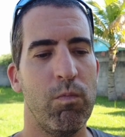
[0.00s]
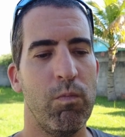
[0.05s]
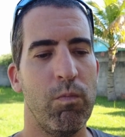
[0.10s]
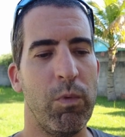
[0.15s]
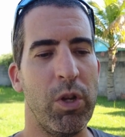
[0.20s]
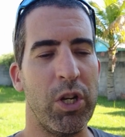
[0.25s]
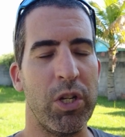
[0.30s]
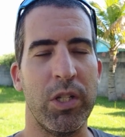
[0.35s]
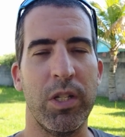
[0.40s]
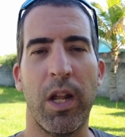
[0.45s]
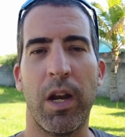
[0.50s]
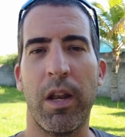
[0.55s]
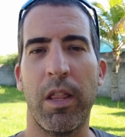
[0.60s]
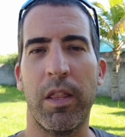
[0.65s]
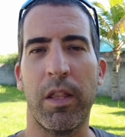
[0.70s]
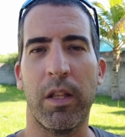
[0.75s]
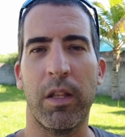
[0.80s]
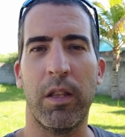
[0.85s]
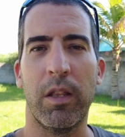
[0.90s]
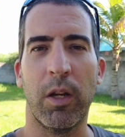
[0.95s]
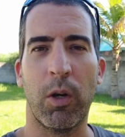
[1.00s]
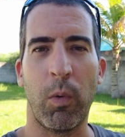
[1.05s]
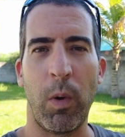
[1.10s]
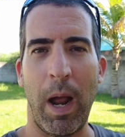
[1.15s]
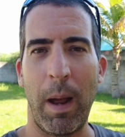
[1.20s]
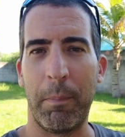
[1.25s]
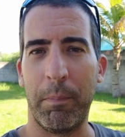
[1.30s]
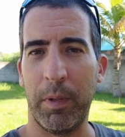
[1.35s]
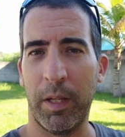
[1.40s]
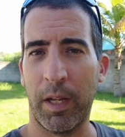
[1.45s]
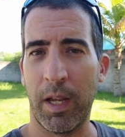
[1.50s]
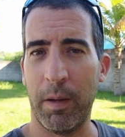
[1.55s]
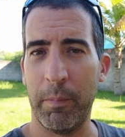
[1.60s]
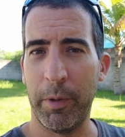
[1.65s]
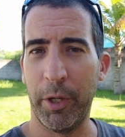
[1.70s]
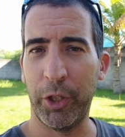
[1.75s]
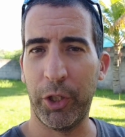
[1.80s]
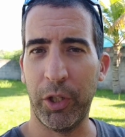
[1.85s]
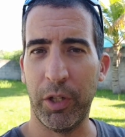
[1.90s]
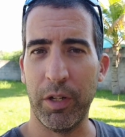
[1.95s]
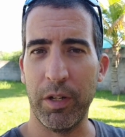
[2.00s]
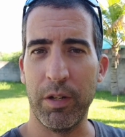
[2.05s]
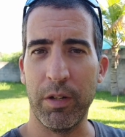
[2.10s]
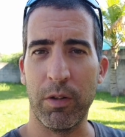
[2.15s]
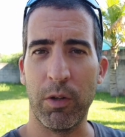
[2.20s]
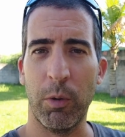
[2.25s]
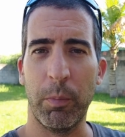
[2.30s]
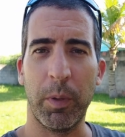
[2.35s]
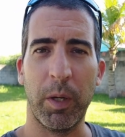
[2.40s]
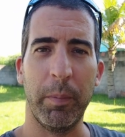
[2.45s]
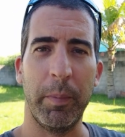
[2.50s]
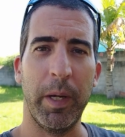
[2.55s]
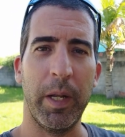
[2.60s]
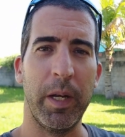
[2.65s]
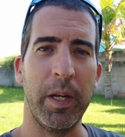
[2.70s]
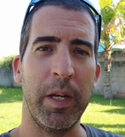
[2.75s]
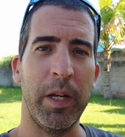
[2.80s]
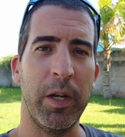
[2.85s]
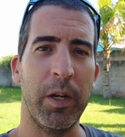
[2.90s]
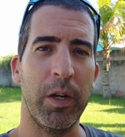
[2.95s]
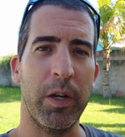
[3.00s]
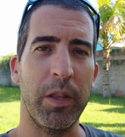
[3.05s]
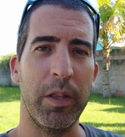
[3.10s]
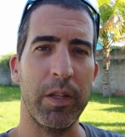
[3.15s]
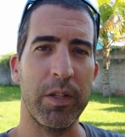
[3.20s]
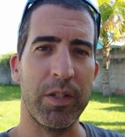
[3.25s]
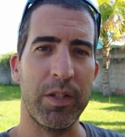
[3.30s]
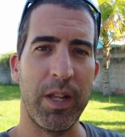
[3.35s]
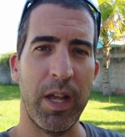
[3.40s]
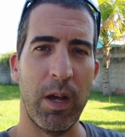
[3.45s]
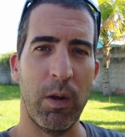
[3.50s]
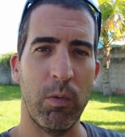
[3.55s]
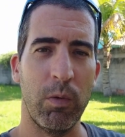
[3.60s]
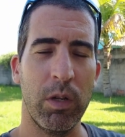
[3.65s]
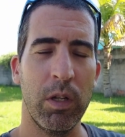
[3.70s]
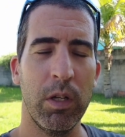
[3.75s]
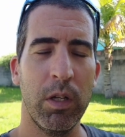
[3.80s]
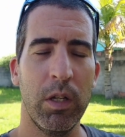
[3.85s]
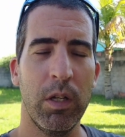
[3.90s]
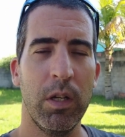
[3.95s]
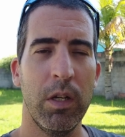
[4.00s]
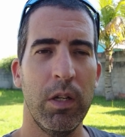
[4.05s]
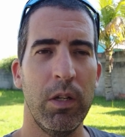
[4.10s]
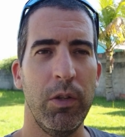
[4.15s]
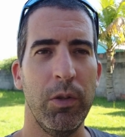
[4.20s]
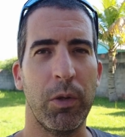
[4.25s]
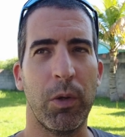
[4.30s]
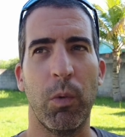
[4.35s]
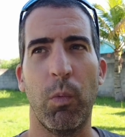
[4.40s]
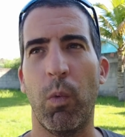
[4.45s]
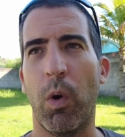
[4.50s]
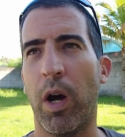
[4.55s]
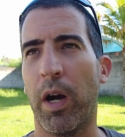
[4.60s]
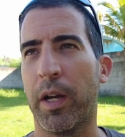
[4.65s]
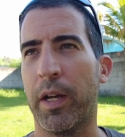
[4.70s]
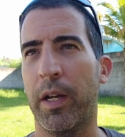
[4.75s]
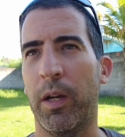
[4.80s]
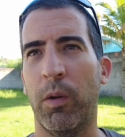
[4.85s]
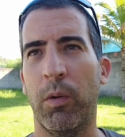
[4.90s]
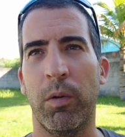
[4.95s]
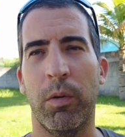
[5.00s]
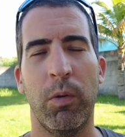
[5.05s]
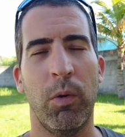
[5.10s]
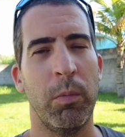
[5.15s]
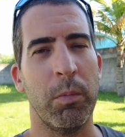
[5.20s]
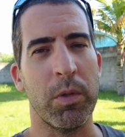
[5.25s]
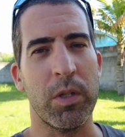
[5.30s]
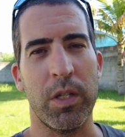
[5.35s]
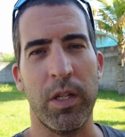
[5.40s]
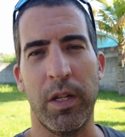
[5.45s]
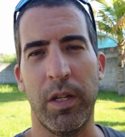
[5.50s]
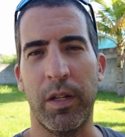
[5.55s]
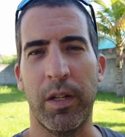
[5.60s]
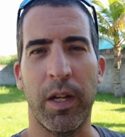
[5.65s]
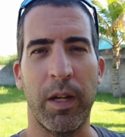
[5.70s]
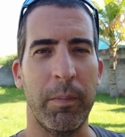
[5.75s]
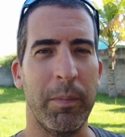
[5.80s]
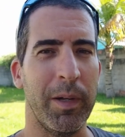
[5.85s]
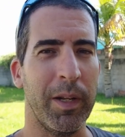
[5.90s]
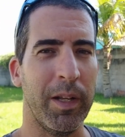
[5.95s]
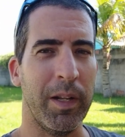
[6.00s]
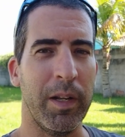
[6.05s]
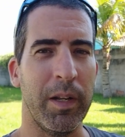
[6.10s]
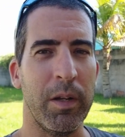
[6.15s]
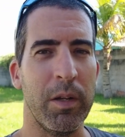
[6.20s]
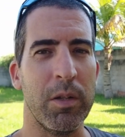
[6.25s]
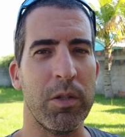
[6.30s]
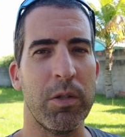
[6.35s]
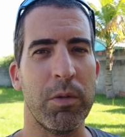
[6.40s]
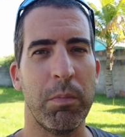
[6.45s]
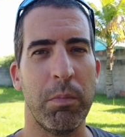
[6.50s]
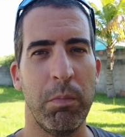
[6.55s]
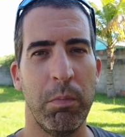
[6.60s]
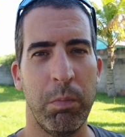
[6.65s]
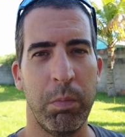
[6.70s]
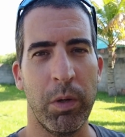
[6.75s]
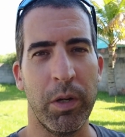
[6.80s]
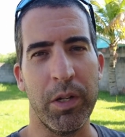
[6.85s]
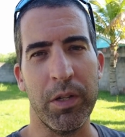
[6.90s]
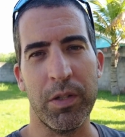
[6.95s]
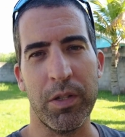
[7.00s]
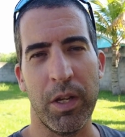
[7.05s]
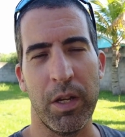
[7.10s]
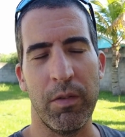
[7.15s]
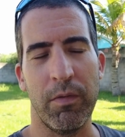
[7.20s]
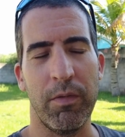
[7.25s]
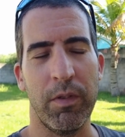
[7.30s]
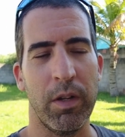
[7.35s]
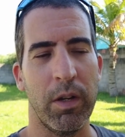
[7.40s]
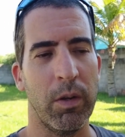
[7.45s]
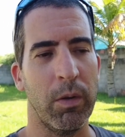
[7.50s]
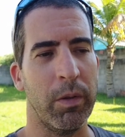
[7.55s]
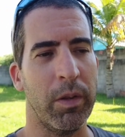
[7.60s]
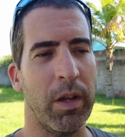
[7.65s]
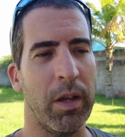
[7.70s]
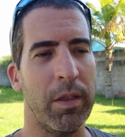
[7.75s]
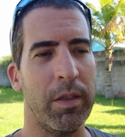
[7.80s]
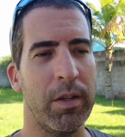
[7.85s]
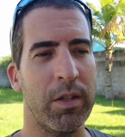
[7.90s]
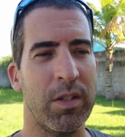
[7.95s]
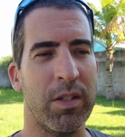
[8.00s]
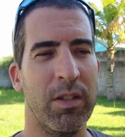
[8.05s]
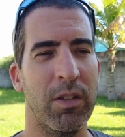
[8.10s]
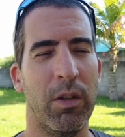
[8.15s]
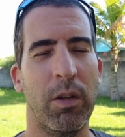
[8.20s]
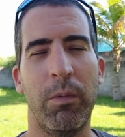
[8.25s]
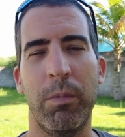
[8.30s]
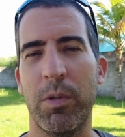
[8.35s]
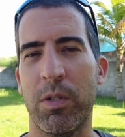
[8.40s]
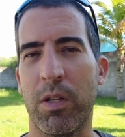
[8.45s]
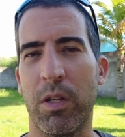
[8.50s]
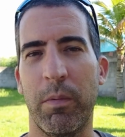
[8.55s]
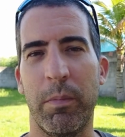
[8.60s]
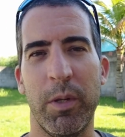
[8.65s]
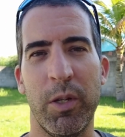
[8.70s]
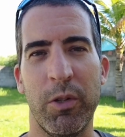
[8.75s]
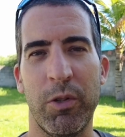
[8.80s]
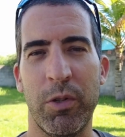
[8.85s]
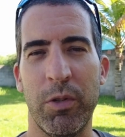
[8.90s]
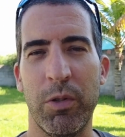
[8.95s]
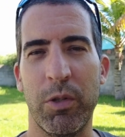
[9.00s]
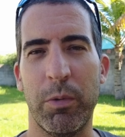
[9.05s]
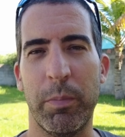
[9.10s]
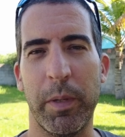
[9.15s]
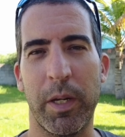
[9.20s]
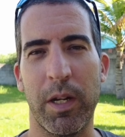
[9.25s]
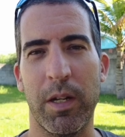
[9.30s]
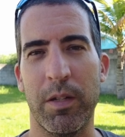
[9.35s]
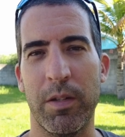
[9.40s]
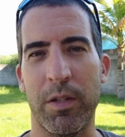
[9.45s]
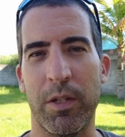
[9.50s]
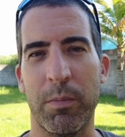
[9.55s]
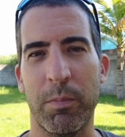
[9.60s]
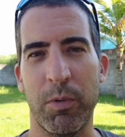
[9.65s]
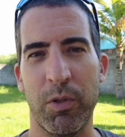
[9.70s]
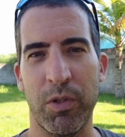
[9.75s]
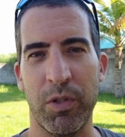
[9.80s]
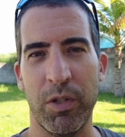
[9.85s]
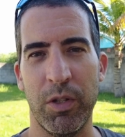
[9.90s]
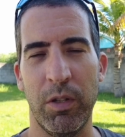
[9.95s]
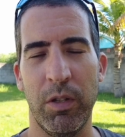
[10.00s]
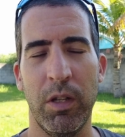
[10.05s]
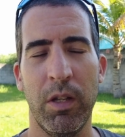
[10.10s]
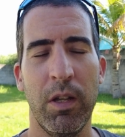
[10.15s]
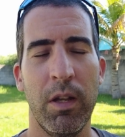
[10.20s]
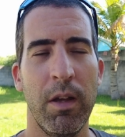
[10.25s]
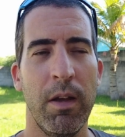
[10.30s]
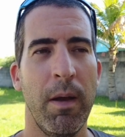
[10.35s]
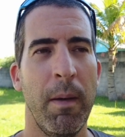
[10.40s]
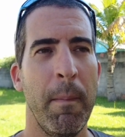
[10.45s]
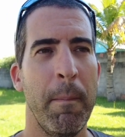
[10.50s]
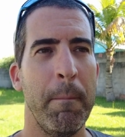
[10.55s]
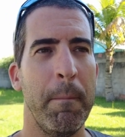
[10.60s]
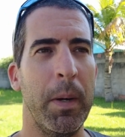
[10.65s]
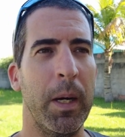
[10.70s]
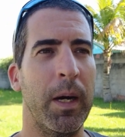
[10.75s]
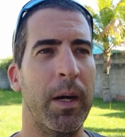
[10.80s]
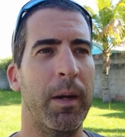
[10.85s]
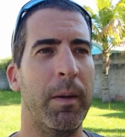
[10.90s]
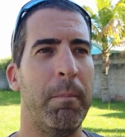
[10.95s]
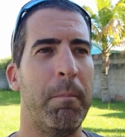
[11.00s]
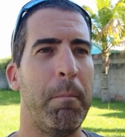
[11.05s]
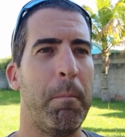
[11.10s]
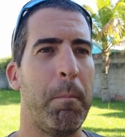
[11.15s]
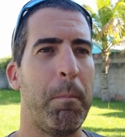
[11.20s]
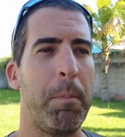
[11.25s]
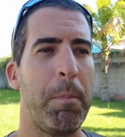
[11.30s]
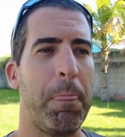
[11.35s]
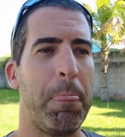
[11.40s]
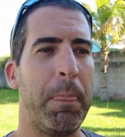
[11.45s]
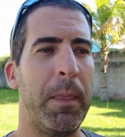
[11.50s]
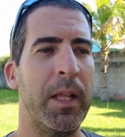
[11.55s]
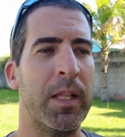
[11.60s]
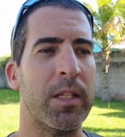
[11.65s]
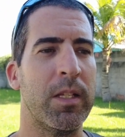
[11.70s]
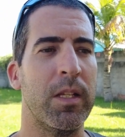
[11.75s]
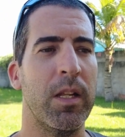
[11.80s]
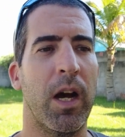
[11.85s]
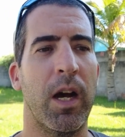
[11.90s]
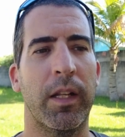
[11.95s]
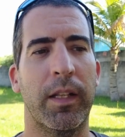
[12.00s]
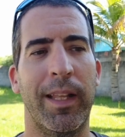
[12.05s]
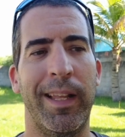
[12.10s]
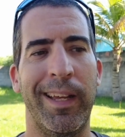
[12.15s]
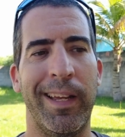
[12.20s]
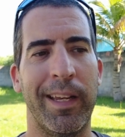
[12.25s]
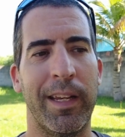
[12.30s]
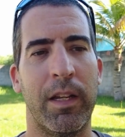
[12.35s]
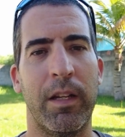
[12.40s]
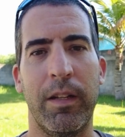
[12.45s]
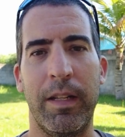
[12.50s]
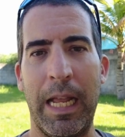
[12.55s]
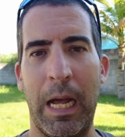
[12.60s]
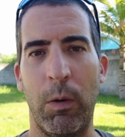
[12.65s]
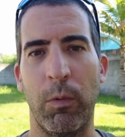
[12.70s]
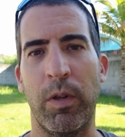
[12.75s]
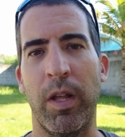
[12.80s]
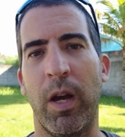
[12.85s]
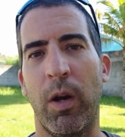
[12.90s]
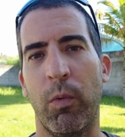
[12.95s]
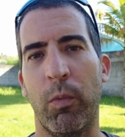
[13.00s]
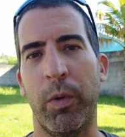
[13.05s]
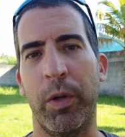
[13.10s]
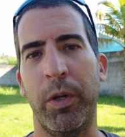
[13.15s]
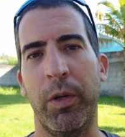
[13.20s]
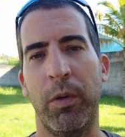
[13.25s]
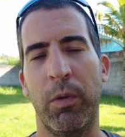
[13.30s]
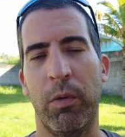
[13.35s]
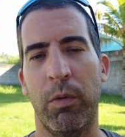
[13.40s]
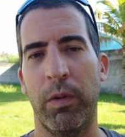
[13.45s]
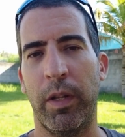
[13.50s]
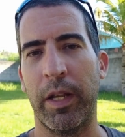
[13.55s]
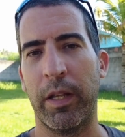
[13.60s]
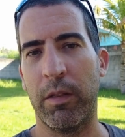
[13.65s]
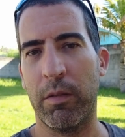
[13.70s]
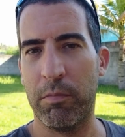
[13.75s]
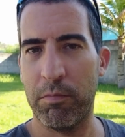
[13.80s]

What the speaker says: there's none of the crap like I mentioned in Copacabana here in this town. You can walk out almost any time of night and it's pretty safe. You know, there's still always going to be issues because it's Brazil, but it's not like downtown Rio, like,